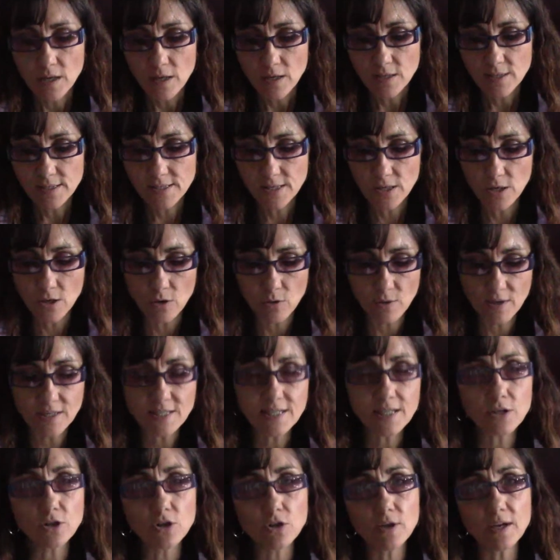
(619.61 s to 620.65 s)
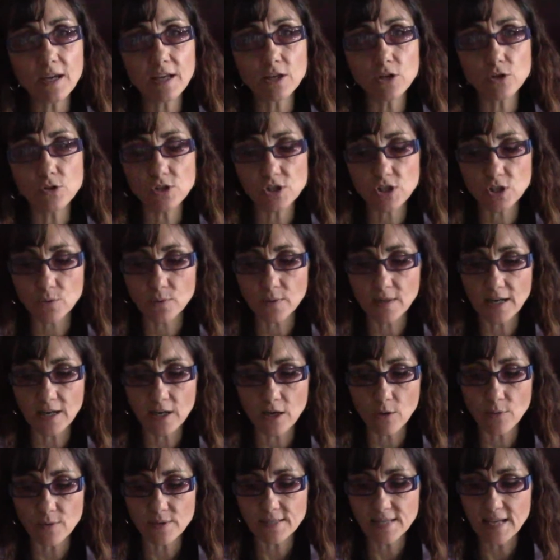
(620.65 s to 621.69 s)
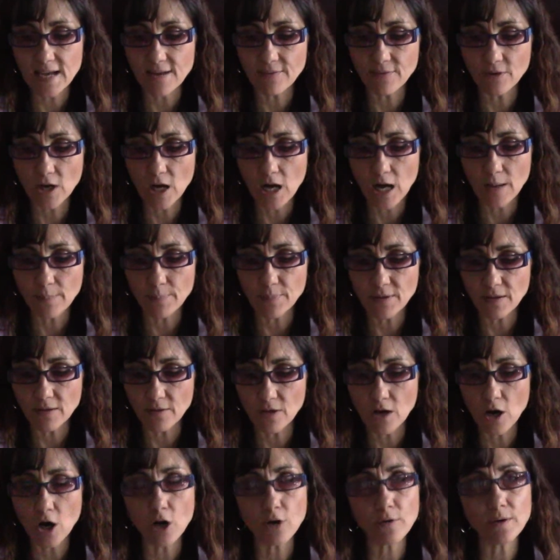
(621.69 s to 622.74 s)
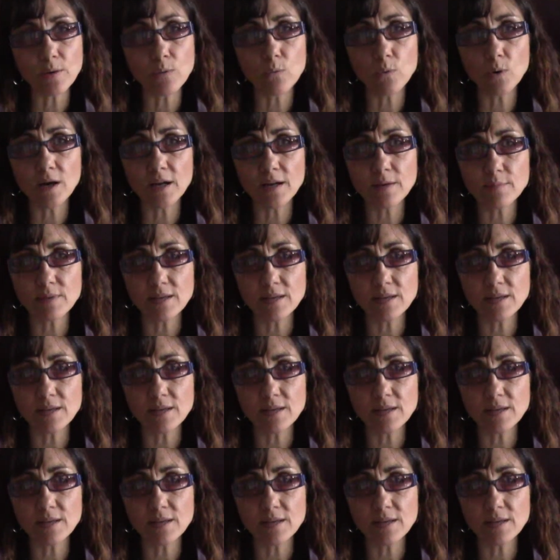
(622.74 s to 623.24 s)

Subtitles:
So until you get used to it, I always have a copy of the RE1,